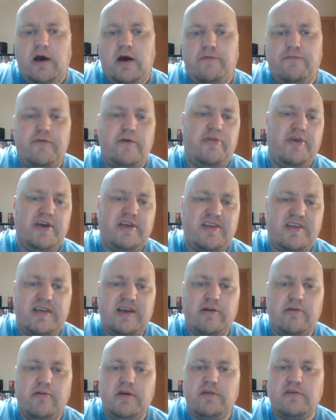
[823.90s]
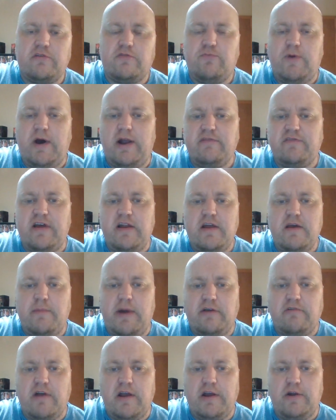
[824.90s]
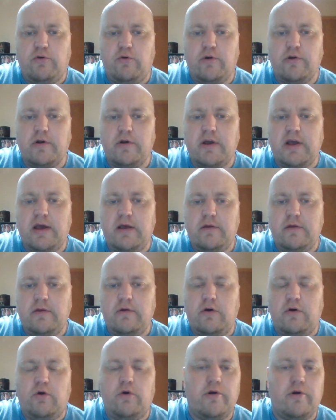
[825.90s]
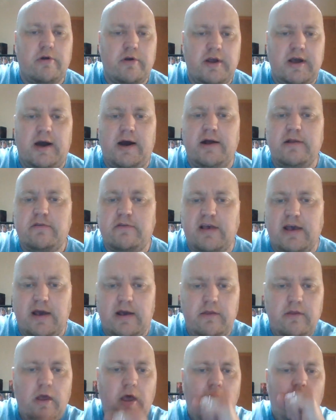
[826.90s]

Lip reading: for this series, as well as any of my great horror content.